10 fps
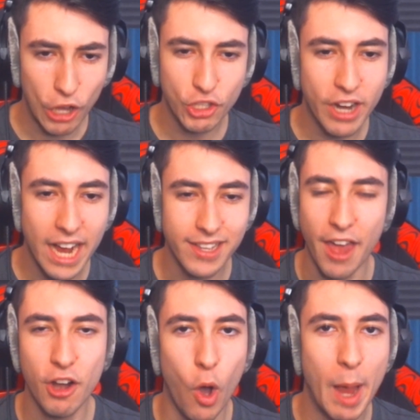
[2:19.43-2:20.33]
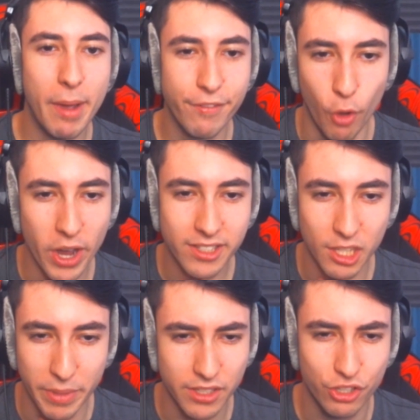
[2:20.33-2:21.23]
Also, guys, I don't know why my voice has
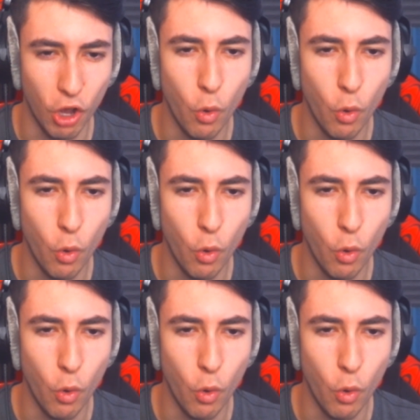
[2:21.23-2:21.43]
been so